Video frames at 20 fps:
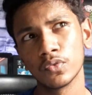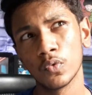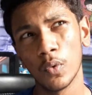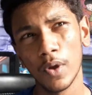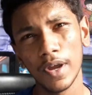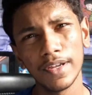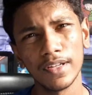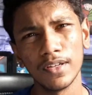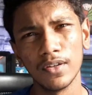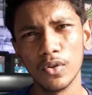
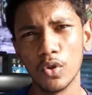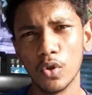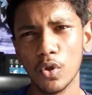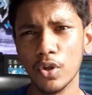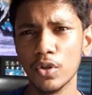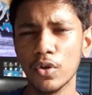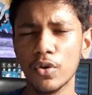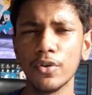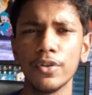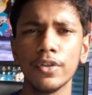quite an
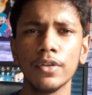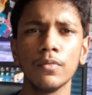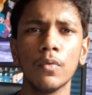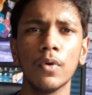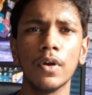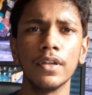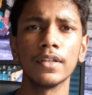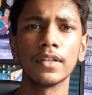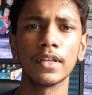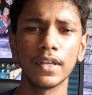annoying
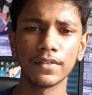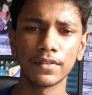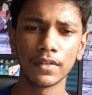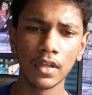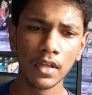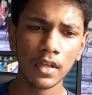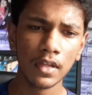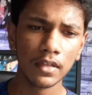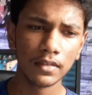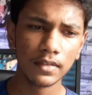one because
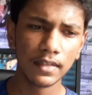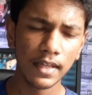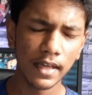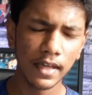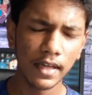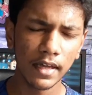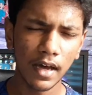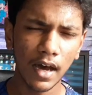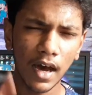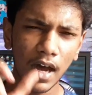
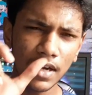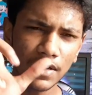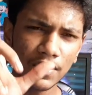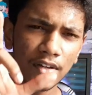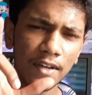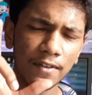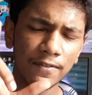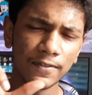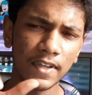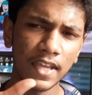the hard
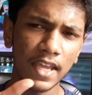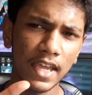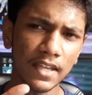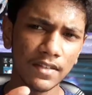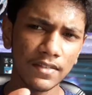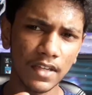drive case